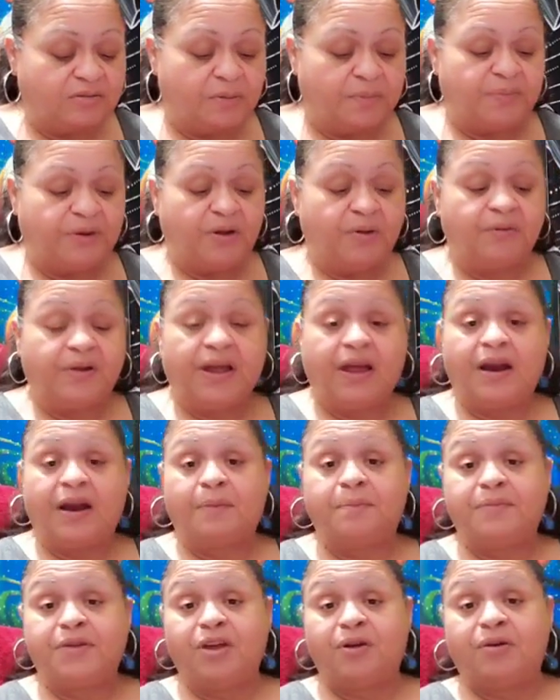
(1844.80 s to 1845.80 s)
is rebuke it
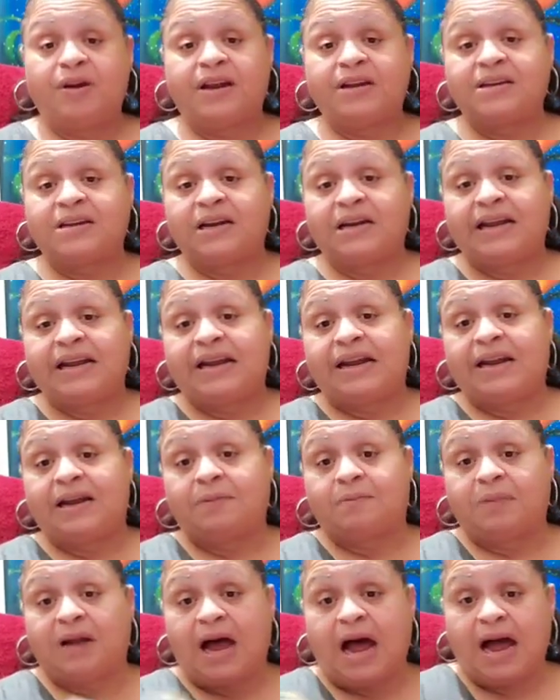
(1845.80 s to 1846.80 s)
and mute it, delete
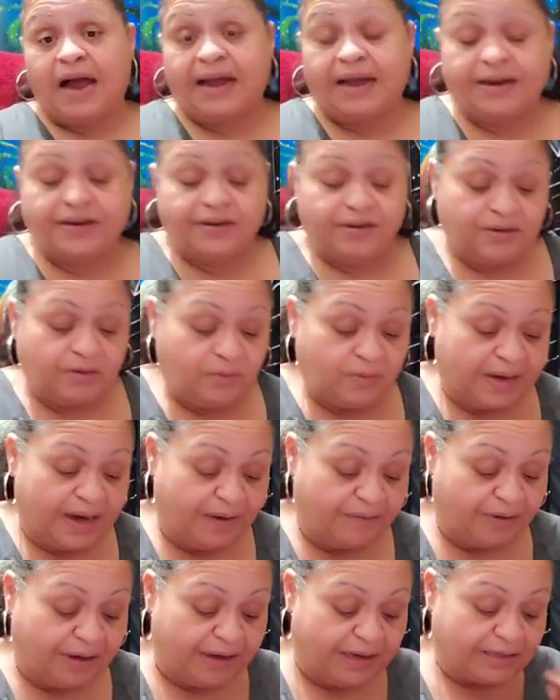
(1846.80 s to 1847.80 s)
it, block it, do
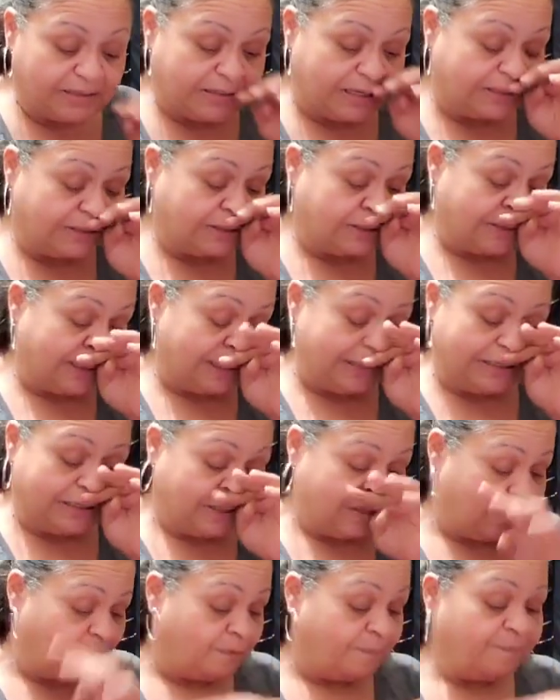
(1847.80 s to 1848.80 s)
whatever it is that you need
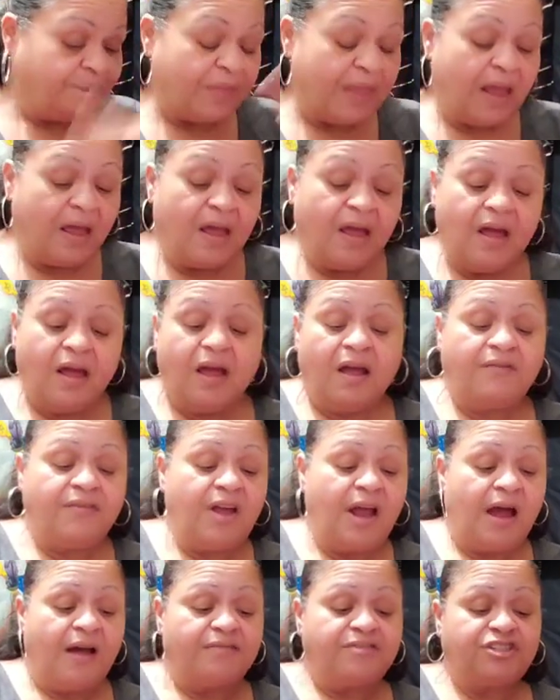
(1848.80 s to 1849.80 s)
to do. If
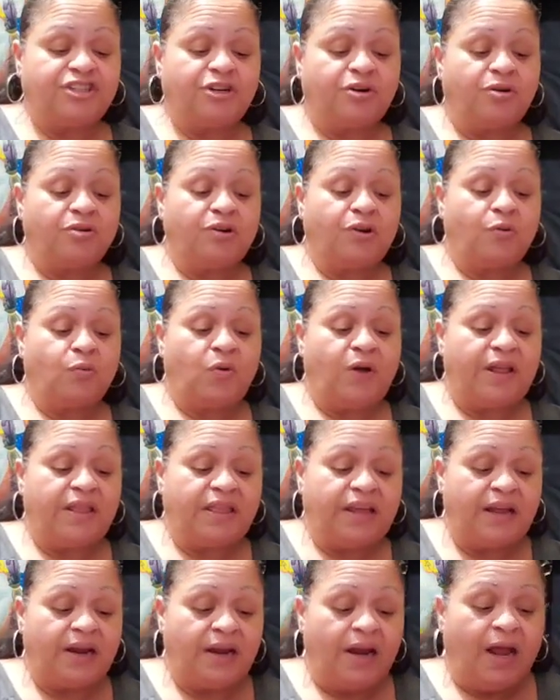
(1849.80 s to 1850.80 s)
you have children
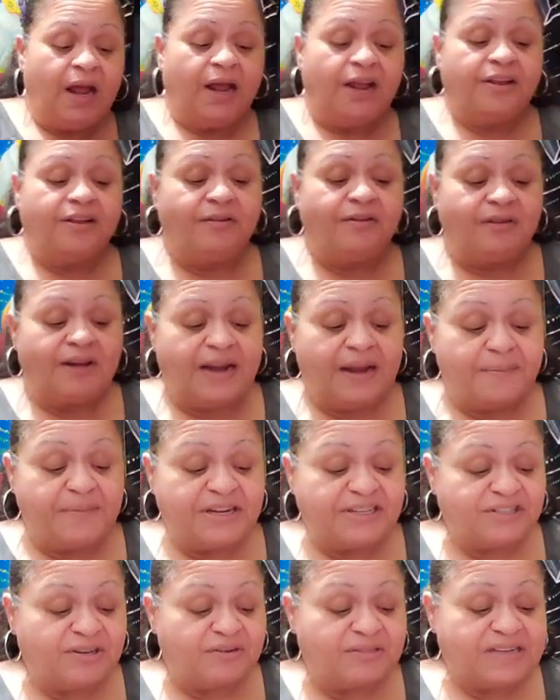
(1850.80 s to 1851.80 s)
with it, you
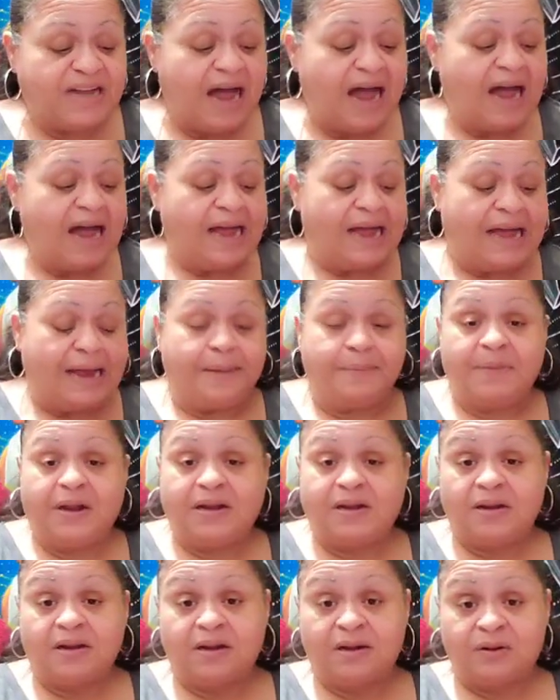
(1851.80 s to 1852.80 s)
limit your
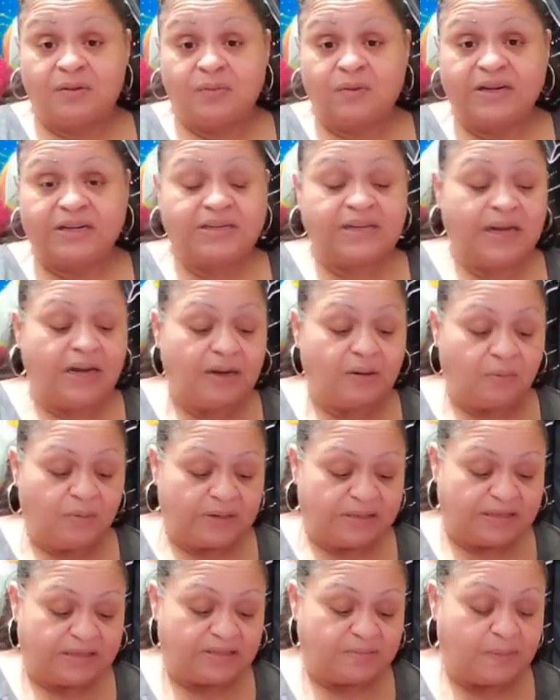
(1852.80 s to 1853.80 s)
time with dealing
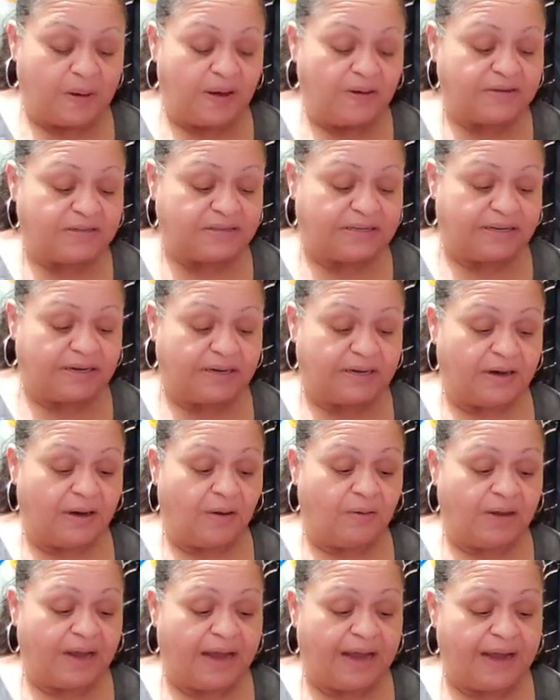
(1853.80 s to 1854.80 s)
with this person,
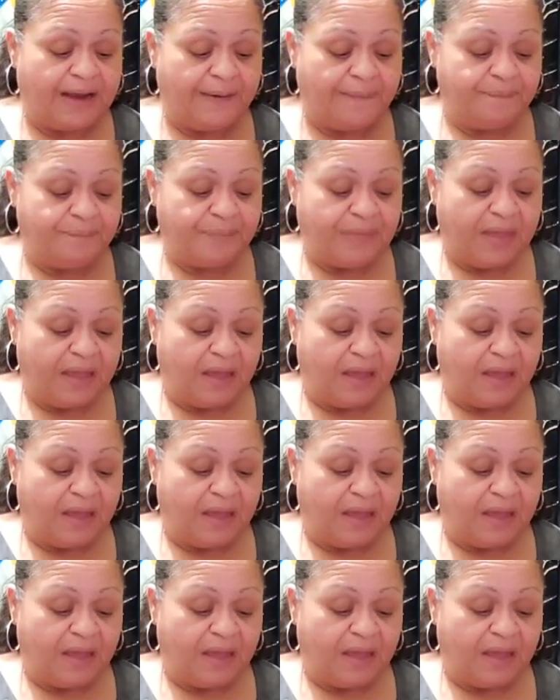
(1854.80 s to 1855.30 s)
okay?